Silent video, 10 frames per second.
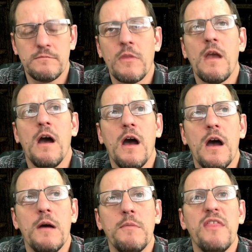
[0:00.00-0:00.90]

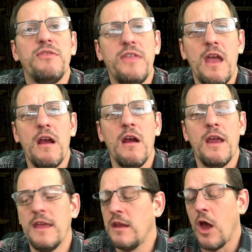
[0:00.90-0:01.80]

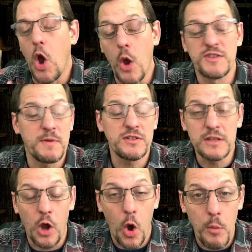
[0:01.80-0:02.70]
especially
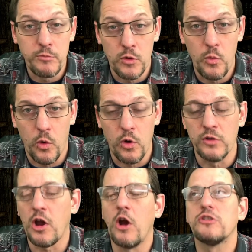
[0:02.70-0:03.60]
in a homebrew
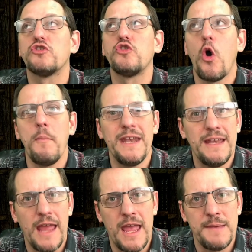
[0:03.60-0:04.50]
world, are so many
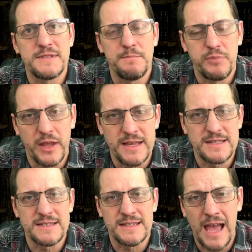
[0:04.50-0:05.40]
names and
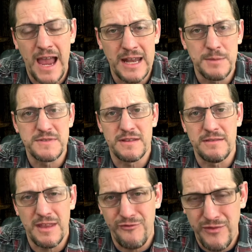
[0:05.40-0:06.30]
places and items
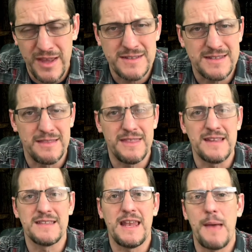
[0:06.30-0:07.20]
and events and
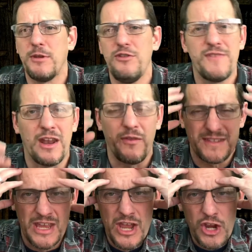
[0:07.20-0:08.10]
things that happen. You've got all
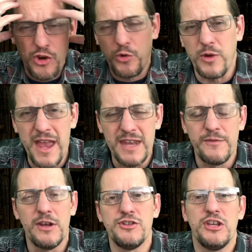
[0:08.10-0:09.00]
this creative
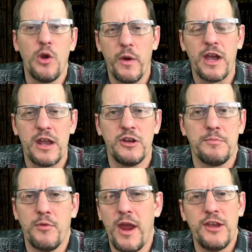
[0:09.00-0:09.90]
energy going on in your
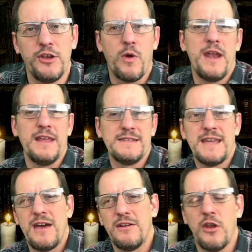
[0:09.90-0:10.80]
brain. You're writing it
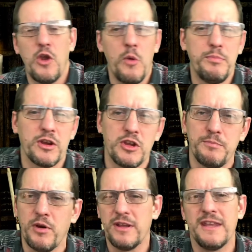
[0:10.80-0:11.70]
down in a notebook. You're
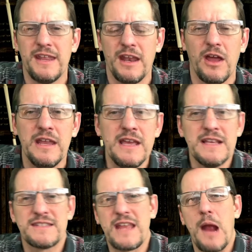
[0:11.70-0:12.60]
putting it in on
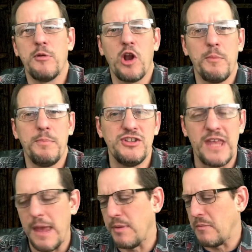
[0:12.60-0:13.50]
Scabard RPG
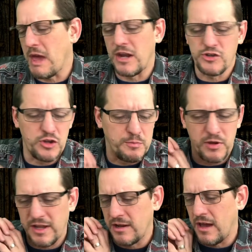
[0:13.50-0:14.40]
Campaign Manager. You're
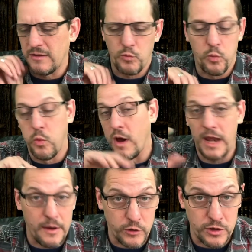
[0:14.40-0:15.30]
putting it on
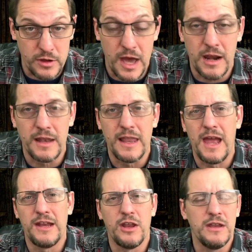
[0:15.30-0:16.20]
whatever you got
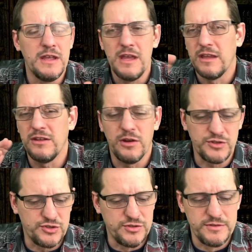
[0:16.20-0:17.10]
online,
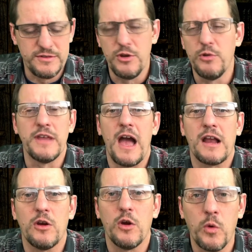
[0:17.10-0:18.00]
Google
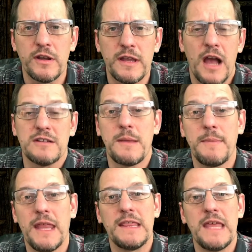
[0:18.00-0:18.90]
Doc or a Word doc or
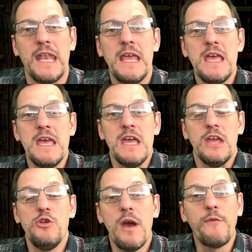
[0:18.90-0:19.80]
something like that.
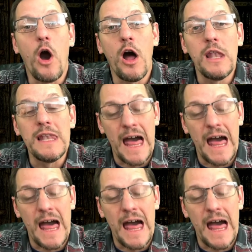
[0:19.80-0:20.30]
You have a lot